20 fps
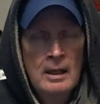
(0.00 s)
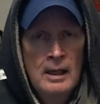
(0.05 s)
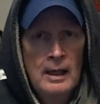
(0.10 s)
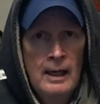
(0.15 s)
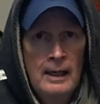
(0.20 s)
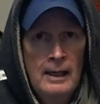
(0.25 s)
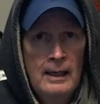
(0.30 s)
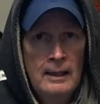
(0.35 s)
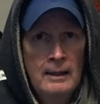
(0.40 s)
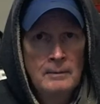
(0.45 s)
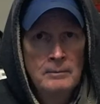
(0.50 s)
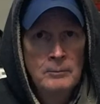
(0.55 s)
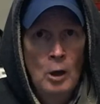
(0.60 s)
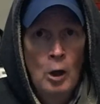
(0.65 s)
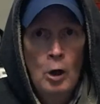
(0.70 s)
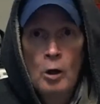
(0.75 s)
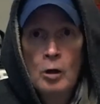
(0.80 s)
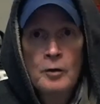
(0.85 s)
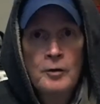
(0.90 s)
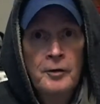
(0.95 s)

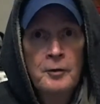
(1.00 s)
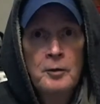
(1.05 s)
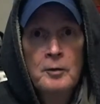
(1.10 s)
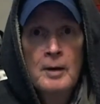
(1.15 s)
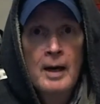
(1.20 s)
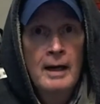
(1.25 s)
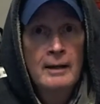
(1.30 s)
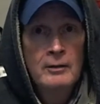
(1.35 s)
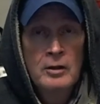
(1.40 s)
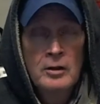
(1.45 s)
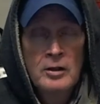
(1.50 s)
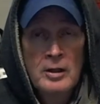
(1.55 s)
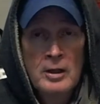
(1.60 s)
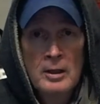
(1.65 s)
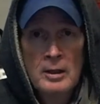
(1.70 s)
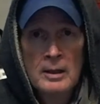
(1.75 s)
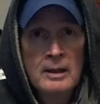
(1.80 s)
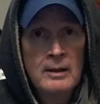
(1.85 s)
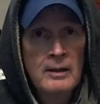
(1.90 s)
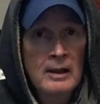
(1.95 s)
all throughout the
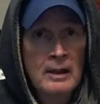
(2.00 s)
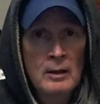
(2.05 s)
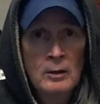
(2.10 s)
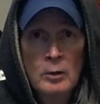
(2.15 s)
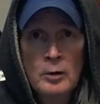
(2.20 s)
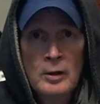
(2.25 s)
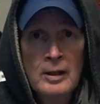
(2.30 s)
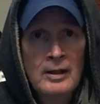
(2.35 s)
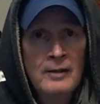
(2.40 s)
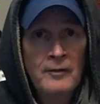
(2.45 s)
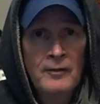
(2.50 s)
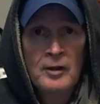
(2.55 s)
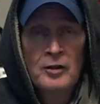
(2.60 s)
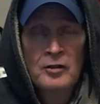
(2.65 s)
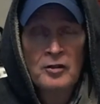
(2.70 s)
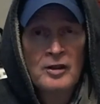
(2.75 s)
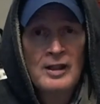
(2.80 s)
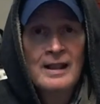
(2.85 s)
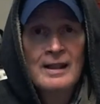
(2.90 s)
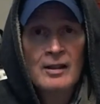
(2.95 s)
year, and including
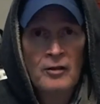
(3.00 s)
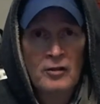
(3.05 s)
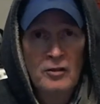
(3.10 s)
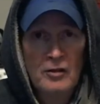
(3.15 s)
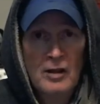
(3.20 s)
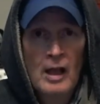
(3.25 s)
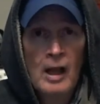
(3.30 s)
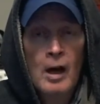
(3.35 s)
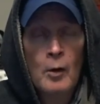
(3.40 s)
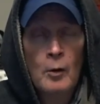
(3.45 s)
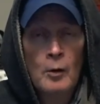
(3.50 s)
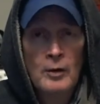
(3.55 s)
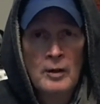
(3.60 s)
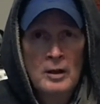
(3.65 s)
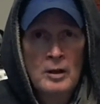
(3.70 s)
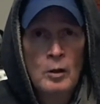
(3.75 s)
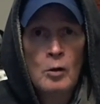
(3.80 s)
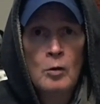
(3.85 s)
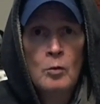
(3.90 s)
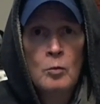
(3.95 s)
fishing in the snow and
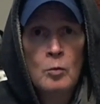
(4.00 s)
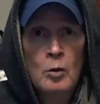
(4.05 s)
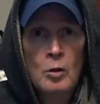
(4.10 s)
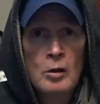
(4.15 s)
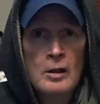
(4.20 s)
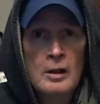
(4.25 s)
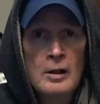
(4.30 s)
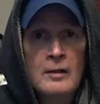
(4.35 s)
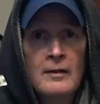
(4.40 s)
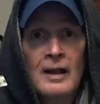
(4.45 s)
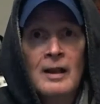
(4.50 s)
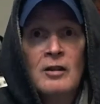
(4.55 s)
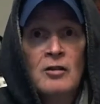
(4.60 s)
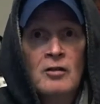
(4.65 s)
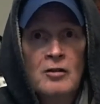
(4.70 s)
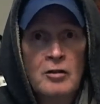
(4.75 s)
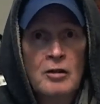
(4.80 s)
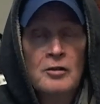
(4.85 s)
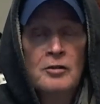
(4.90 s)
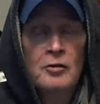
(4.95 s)
cold water that's
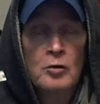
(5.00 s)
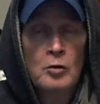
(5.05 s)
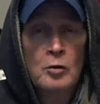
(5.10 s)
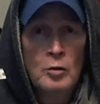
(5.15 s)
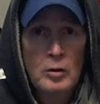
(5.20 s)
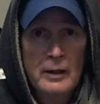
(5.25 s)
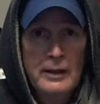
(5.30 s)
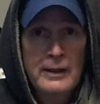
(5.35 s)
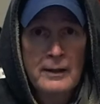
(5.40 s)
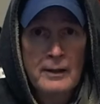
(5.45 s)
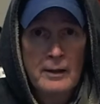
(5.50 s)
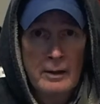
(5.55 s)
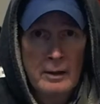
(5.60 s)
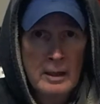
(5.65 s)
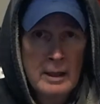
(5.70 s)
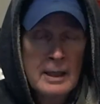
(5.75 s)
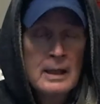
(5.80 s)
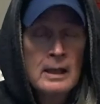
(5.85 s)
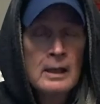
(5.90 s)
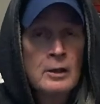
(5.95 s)
crystal clear
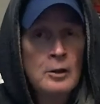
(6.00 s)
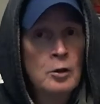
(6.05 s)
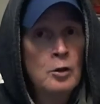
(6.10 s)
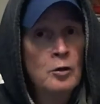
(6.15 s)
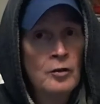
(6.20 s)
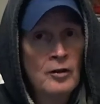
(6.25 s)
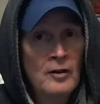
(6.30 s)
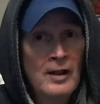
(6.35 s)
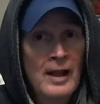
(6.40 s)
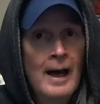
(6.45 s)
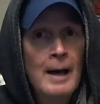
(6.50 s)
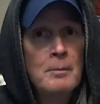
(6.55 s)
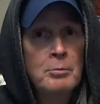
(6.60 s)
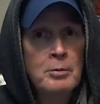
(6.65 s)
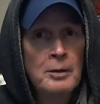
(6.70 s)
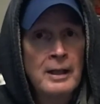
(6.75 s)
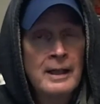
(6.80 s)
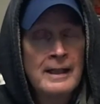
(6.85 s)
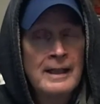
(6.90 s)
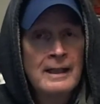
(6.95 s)
using that
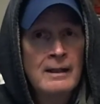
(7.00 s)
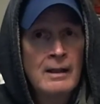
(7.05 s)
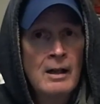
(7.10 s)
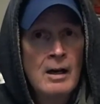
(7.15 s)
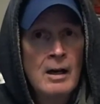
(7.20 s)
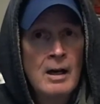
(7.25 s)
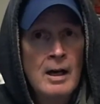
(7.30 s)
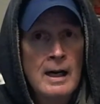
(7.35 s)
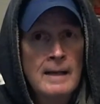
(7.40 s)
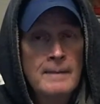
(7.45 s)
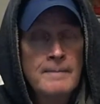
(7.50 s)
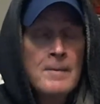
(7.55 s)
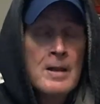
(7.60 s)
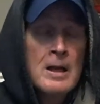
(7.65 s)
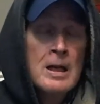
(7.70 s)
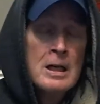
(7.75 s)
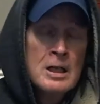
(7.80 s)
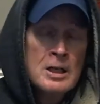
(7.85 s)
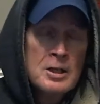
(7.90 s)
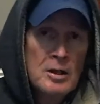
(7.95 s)
braided line.
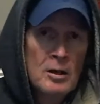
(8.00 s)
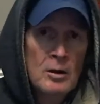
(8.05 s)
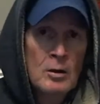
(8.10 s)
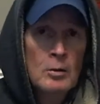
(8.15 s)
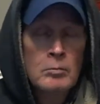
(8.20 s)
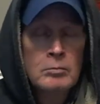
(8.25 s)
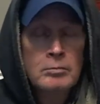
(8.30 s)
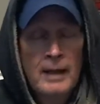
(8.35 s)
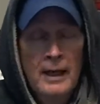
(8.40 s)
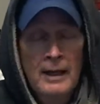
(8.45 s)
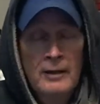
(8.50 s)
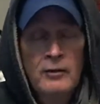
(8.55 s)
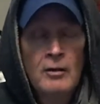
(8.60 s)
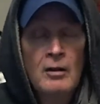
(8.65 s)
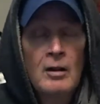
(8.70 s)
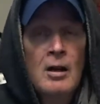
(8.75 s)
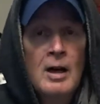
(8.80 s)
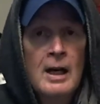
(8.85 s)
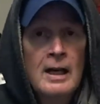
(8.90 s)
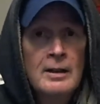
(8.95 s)
So that's a
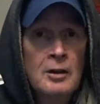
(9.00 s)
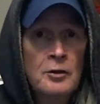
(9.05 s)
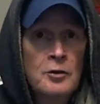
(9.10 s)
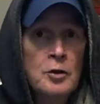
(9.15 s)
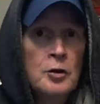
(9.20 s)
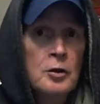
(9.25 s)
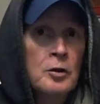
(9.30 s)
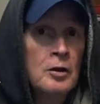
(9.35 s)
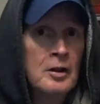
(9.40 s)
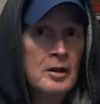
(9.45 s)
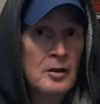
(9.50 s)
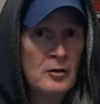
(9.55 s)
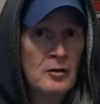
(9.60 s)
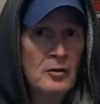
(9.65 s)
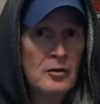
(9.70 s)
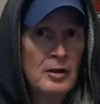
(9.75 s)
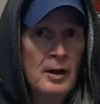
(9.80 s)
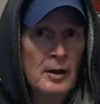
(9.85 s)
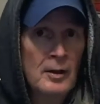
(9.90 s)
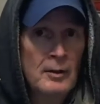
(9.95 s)
line that you could
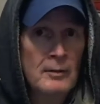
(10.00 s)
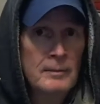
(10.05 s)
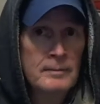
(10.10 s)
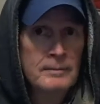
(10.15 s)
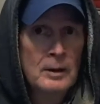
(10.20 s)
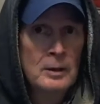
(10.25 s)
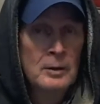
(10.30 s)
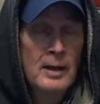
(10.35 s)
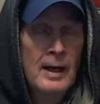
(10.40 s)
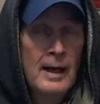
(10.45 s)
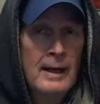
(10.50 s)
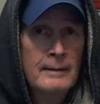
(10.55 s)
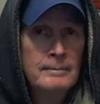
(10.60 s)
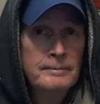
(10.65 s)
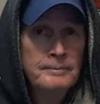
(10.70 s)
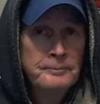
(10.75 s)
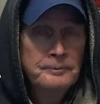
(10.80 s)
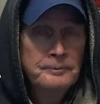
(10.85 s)
consider. Okay,